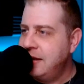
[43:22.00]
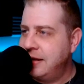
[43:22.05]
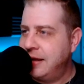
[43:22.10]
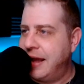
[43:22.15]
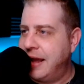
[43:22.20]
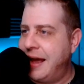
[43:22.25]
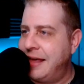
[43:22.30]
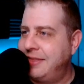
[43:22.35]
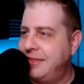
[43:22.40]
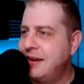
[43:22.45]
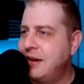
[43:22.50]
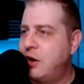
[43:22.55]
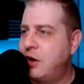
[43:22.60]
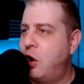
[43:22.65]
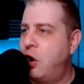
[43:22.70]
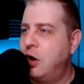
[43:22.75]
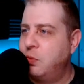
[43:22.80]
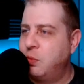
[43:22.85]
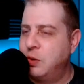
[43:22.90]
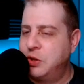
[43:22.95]
Yeah, I think
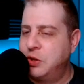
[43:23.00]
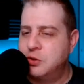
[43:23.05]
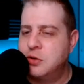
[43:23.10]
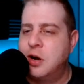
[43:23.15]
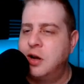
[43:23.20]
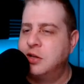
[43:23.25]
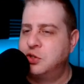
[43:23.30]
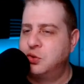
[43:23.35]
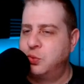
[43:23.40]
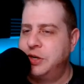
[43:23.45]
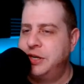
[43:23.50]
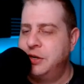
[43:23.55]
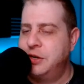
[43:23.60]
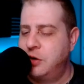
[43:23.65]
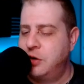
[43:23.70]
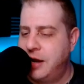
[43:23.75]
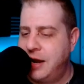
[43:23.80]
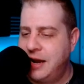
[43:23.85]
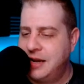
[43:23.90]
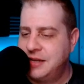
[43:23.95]
card withdrawal is
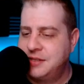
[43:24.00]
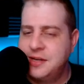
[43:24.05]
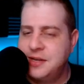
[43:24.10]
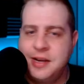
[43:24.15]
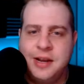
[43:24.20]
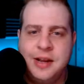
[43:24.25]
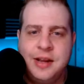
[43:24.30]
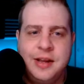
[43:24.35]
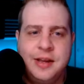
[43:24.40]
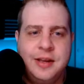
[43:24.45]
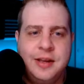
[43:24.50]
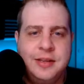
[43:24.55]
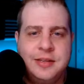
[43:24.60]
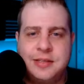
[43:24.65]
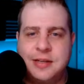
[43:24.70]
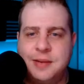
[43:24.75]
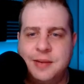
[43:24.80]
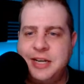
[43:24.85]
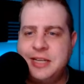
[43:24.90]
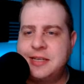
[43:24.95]
real, guys.
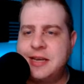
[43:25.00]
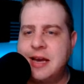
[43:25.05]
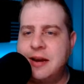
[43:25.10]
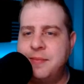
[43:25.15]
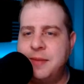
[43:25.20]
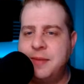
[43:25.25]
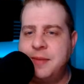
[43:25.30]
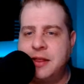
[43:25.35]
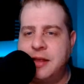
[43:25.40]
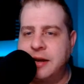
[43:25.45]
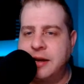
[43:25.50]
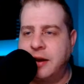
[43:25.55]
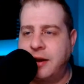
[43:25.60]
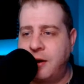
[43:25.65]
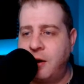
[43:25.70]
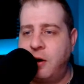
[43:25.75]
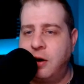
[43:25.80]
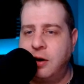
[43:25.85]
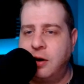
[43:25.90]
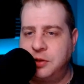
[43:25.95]
Somebody's got to make like a
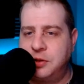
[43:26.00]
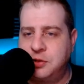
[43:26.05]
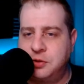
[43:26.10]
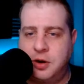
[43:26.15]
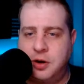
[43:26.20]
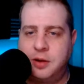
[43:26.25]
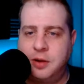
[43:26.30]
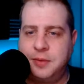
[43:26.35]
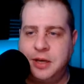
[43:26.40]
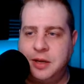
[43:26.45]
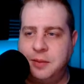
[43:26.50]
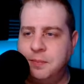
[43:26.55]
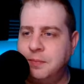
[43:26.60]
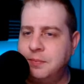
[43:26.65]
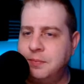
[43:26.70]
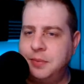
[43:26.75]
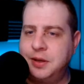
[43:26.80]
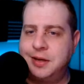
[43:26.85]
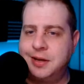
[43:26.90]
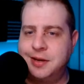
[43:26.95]
card withdrawal meme,
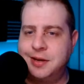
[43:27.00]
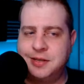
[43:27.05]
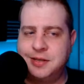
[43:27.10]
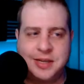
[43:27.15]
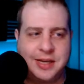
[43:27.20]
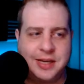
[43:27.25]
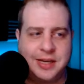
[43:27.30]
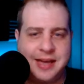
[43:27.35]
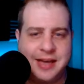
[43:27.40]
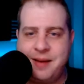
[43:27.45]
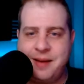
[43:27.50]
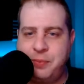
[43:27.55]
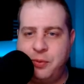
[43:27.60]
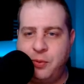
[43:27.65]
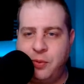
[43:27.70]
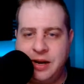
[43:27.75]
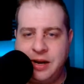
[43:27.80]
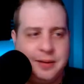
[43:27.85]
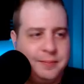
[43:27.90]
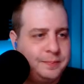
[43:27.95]
because at that
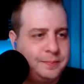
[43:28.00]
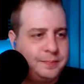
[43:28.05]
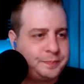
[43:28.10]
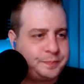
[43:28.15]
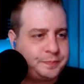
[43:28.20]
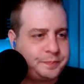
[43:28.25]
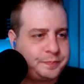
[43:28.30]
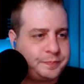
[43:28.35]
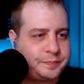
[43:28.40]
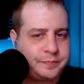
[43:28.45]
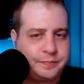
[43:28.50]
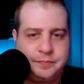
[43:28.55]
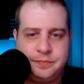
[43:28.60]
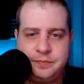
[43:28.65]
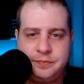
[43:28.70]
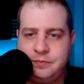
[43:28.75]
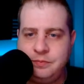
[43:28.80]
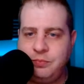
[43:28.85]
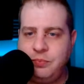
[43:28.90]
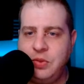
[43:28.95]
point,
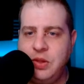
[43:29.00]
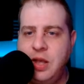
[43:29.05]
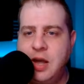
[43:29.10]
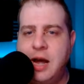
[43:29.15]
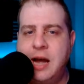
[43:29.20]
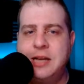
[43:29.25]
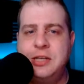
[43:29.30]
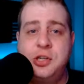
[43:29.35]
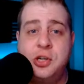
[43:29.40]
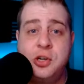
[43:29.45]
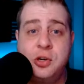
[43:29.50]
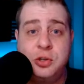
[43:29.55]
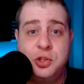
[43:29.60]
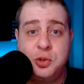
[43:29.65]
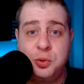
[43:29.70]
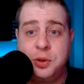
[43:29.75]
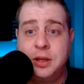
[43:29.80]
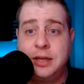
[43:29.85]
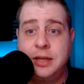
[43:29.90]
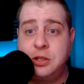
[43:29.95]
dudes
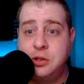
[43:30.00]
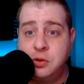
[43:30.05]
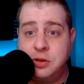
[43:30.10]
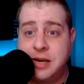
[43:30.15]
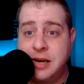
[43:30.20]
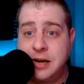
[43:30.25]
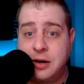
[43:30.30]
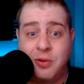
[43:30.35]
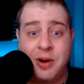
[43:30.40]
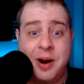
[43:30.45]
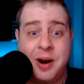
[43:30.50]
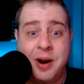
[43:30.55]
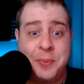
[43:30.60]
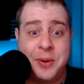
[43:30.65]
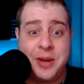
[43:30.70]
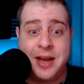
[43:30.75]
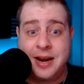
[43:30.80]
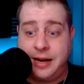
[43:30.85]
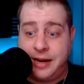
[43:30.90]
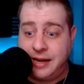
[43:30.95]
really do get
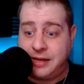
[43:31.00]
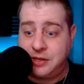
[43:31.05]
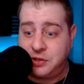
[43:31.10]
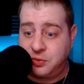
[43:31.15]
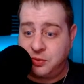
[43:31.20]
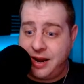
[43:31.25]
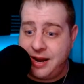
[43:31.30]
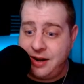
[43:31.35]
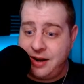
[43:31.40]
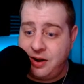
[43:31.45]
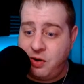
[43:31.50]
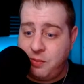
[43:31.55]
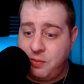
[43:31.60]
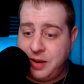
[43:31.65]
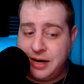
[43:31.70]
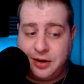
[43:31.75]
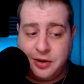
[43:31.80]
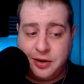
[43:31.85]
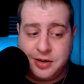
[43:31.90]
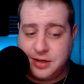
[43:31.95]
grumpy, I guess, right? Oh
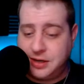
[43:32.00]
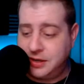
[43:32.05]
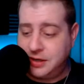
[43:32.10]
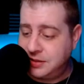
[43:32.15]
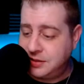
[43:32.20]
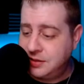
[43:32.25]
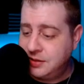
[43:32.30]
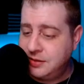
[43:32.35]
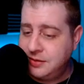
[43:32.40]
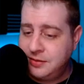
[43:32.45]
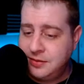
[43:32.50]
my goodness.